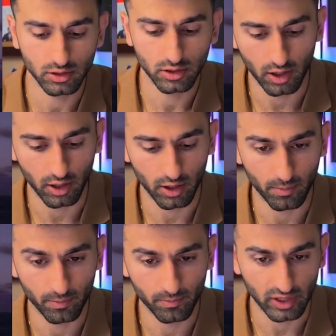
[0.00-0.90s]

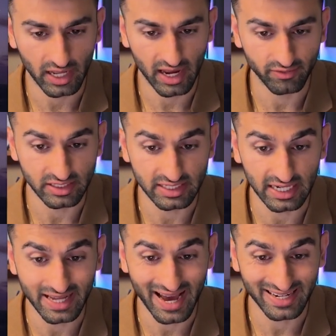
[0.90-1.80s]
We're going to have the
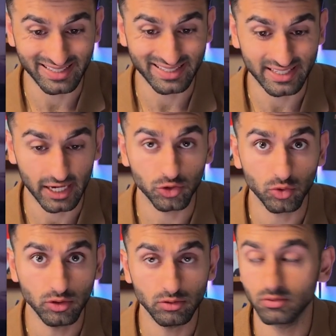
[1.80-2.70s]
date added to
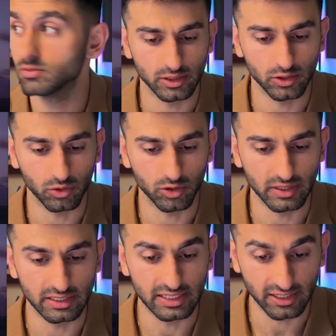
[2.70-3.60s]
schedule, and this is going to
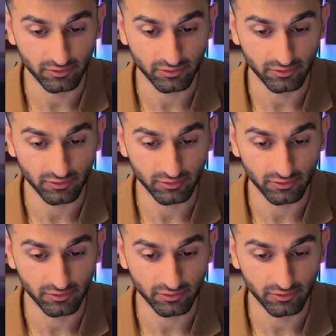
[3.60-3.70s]
be the